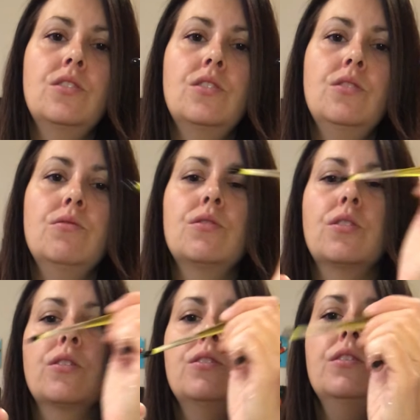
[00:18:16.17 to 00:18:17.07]
2
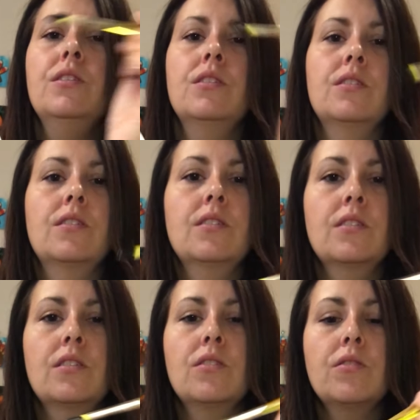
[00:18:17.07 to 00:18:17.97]
circles.
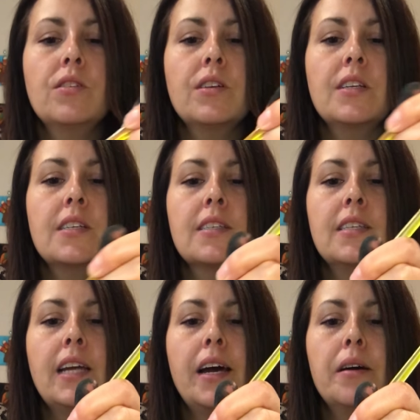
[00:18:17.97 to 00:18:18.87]
So you can just
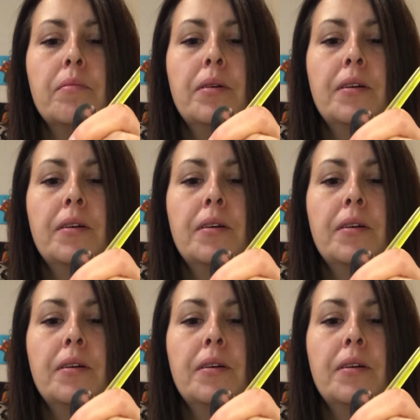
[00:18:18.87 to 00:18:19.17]
dab.